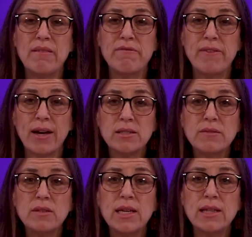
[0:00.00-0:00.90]

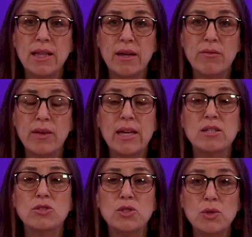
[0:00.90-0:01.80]
effectively live
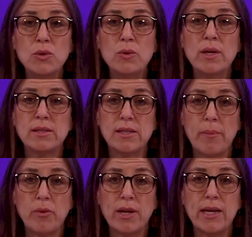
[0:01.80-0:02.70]
in two
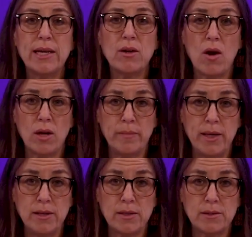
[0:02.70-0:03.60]
separate
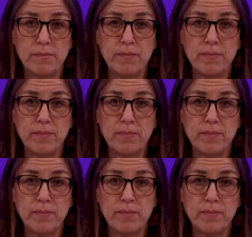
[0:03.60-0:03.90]
economies.